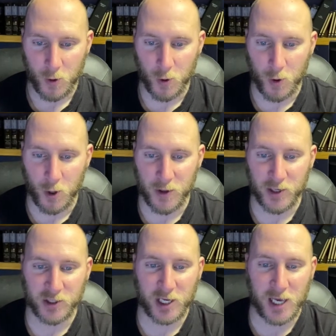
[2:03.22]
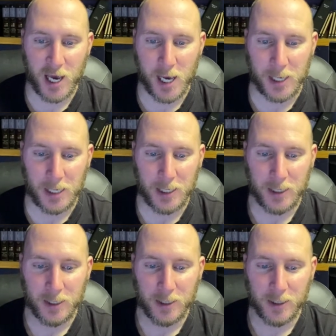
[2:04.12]
Oh, there's a cake.
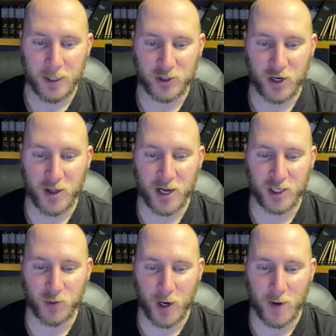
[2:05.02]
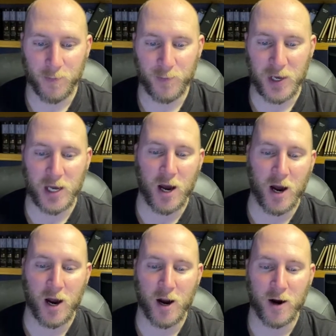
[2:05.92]
Let's try the next one.
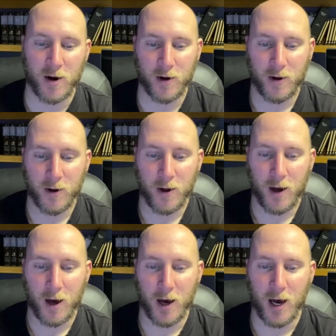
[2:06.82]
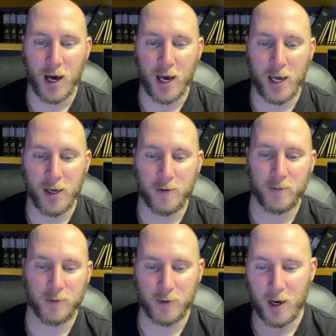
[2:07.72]
PRI_E. I
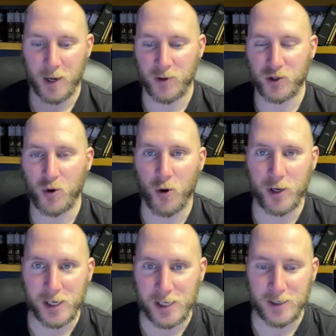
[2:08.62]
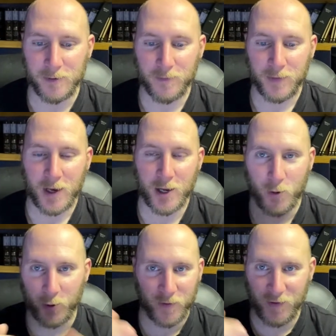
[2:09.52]
don't
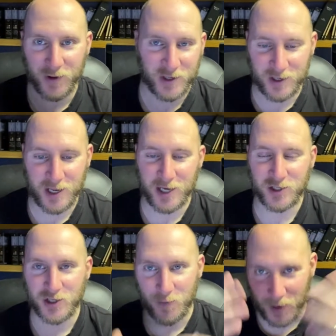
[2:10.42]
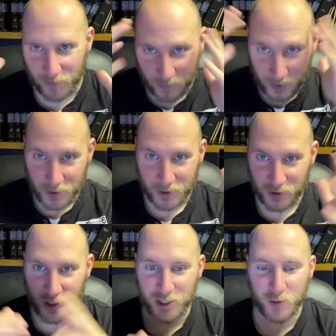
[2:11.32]
want to reveal the test because I might
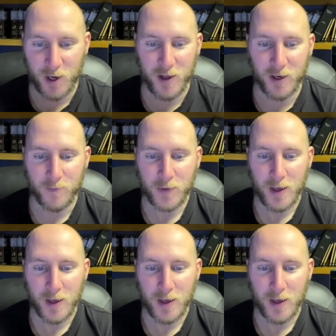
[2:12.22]
change the way I think.